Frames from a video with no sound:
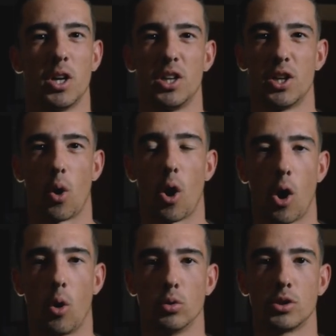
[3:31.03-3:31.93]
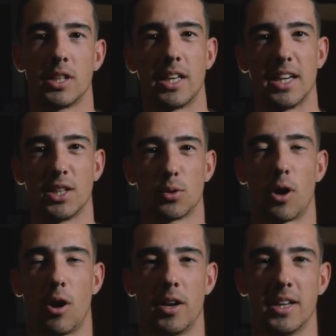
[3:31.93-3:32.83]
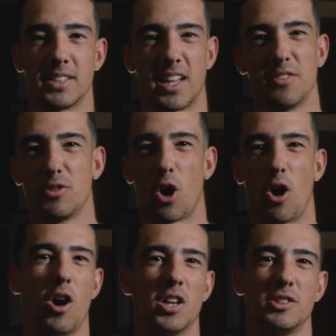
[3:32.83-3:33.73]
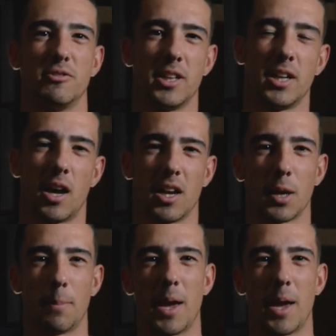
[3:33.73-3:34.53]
you know, holes into a harness, and if you've got a harness you really like,